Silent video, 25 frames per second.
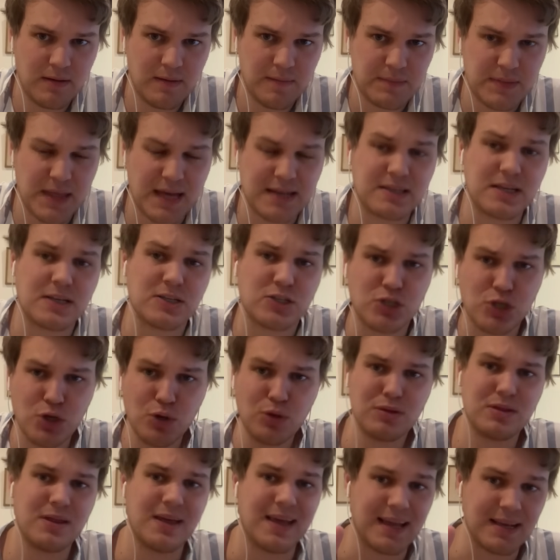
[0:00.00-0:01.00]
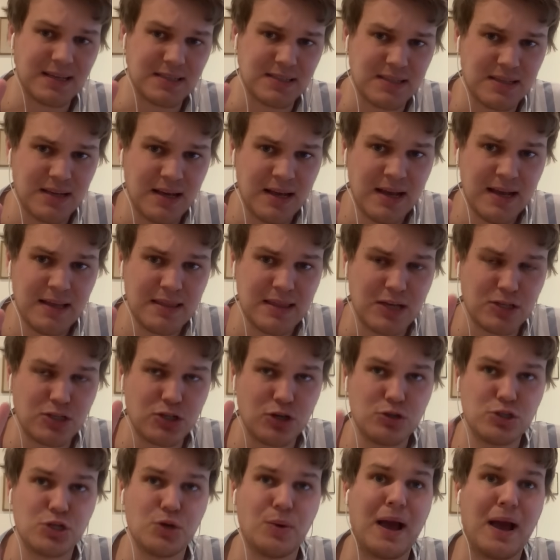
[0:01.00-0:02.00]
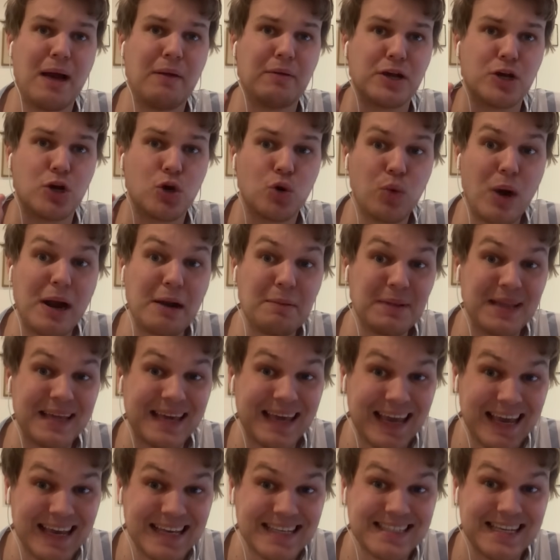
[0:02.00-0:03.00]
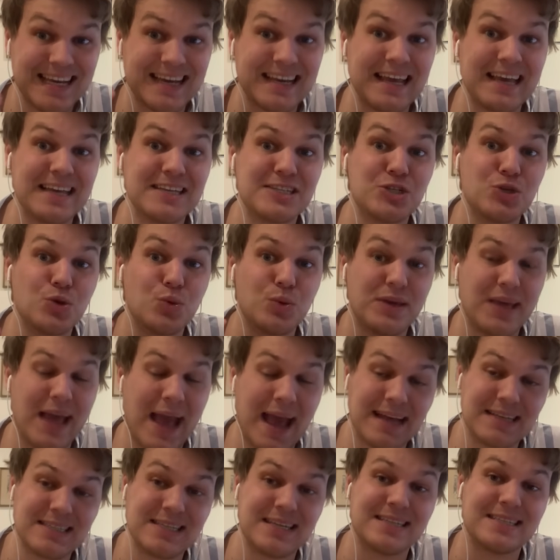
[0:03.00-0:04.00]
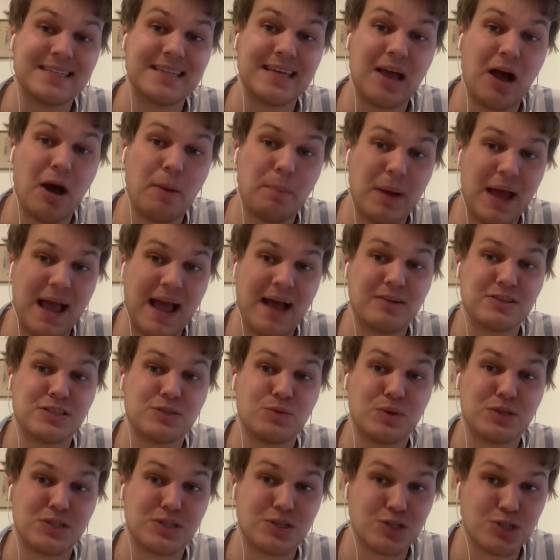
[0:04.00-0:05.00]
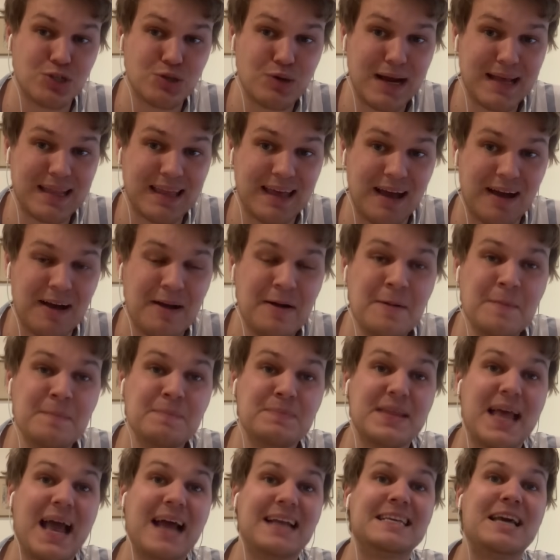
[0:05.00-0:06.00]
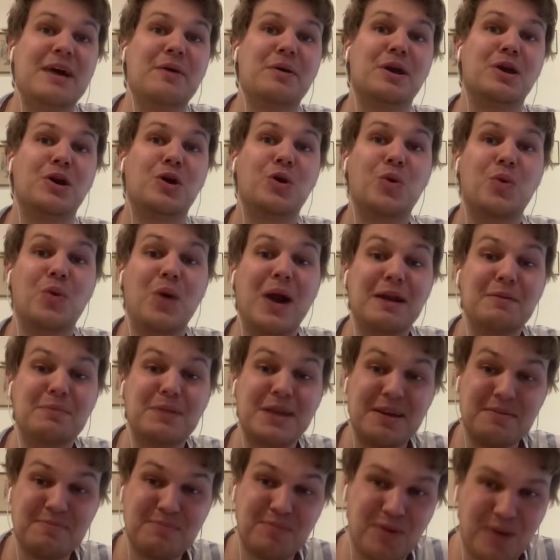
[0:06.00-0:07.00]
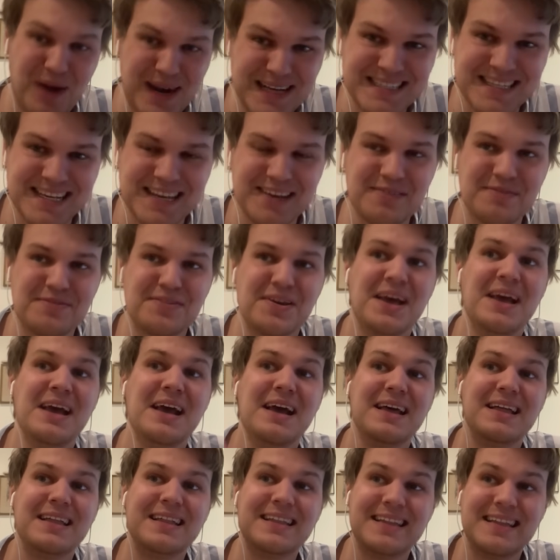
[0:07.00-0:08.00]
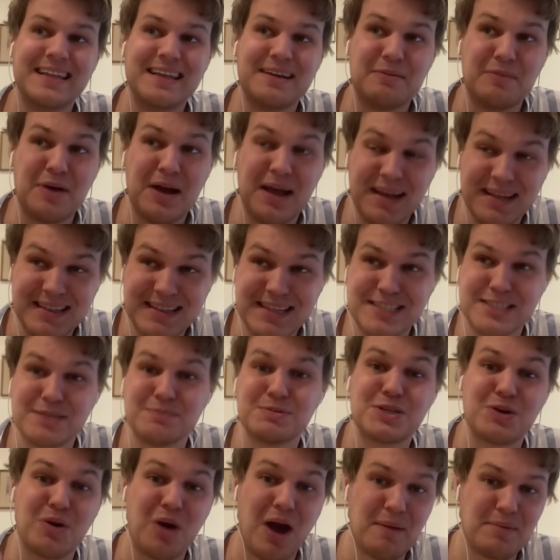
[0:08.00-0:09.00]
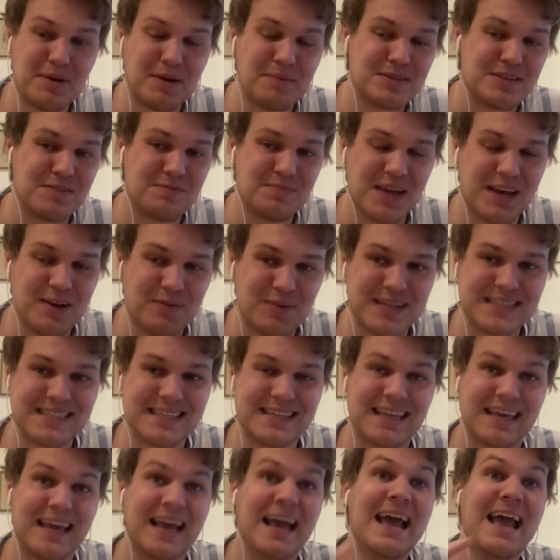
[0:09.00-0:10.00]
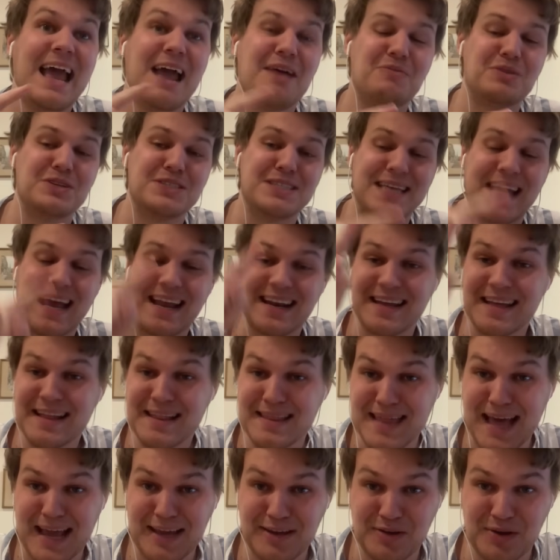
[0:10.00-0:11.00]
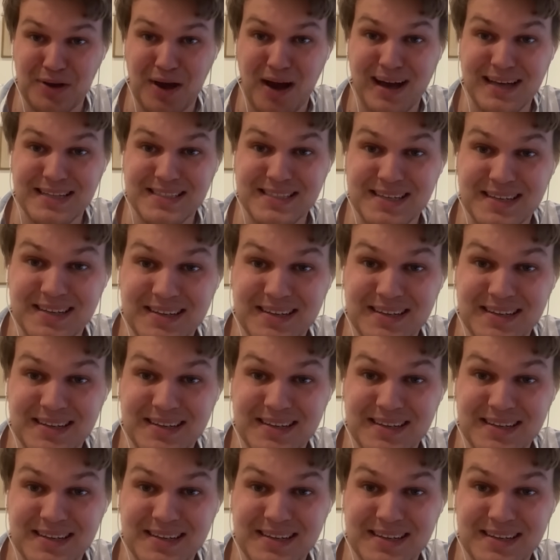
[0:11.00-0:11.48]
That does two things. That shows you how incredibly easy it is to get into the upper house in Western Australia, and how incredibly impressive the subscriber numbers have been recently. And once again, thank you guys.